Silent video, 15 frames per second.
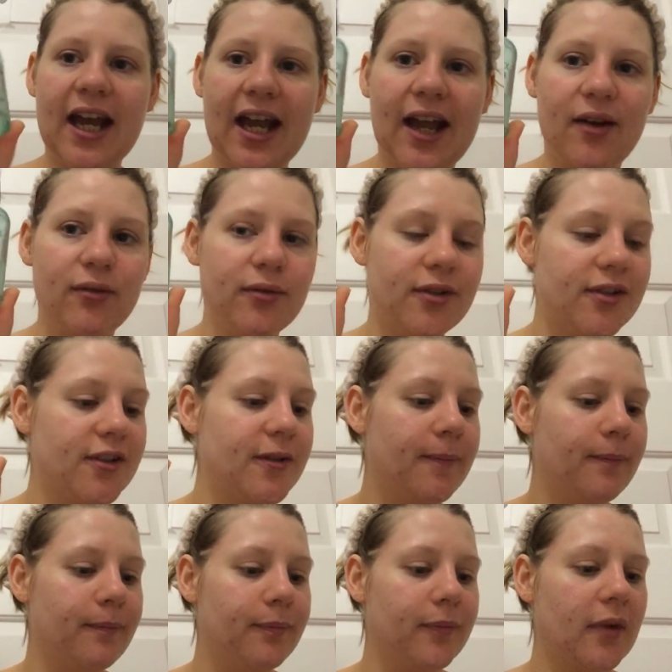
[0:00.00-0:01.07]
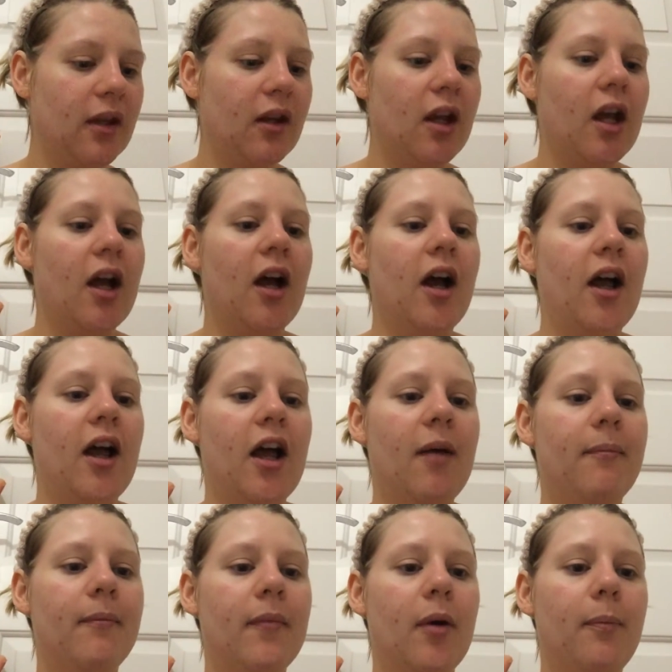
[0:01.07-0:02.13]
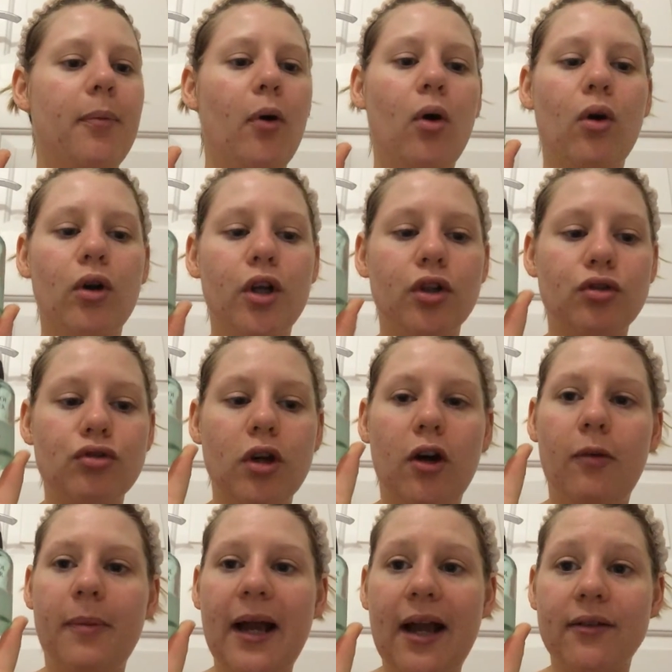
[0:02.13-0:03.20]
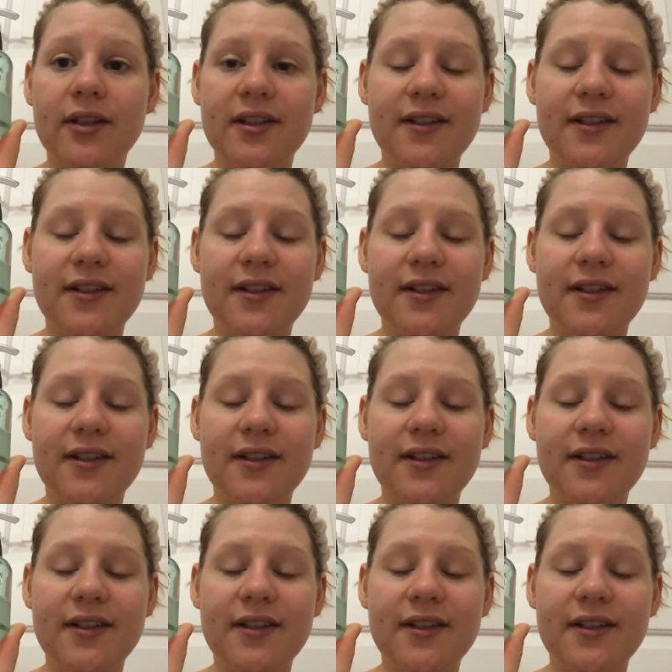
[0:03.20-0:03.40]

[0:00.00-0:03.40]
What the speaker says: House Pore Control Powder